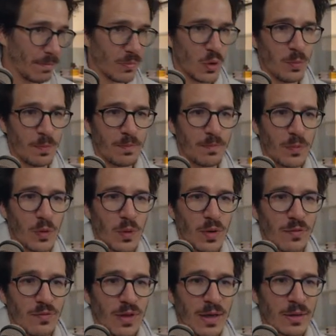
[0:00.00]
Nope, don't
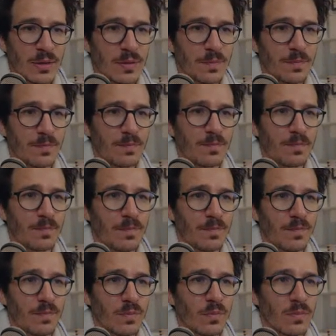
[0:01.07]
have that.
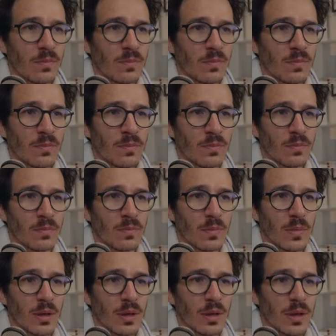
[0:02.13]
Mm,
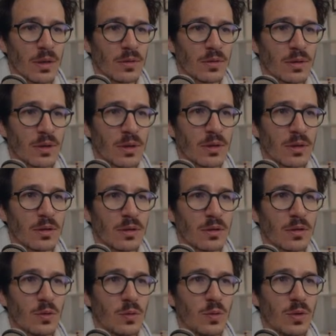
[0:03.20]
I don't think...
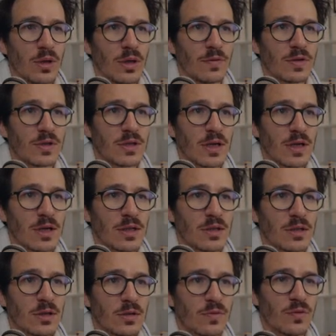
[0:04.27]
Do we have
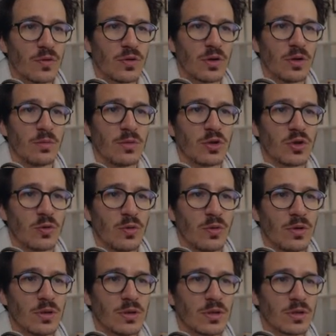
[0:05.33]
sizes for image
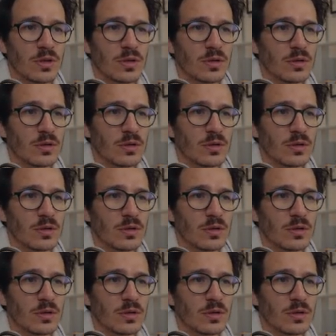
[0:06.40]
queries?